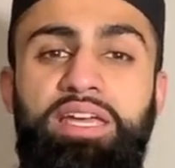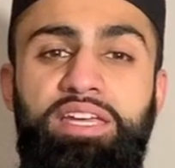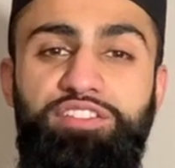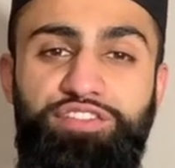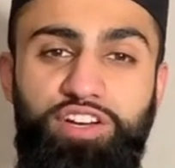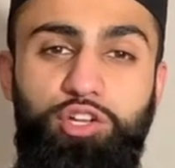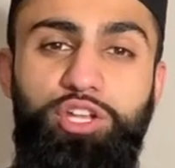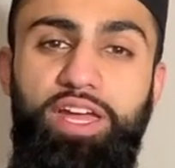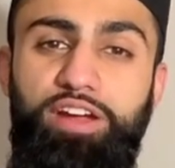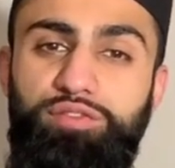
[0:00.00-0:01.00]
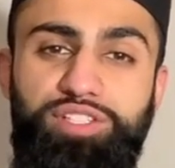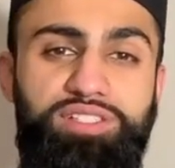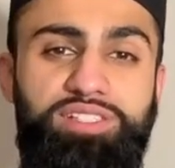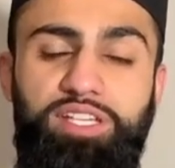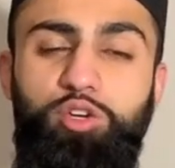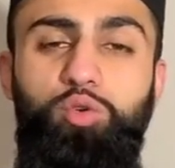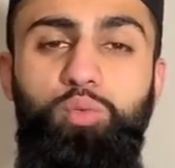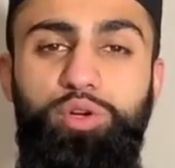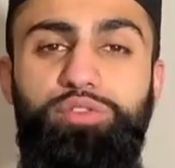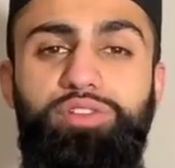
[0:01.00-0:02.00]
He felt every single
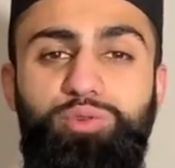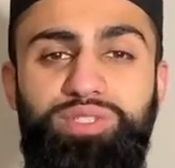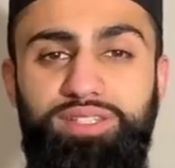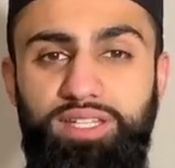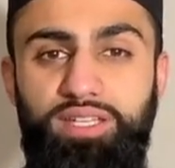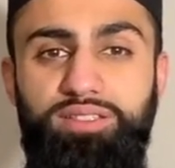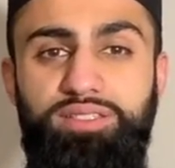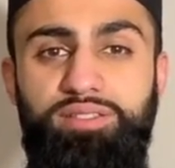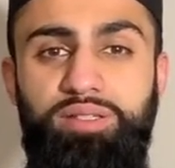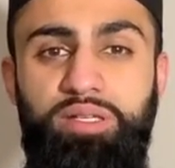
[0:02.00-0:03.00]
one of those things,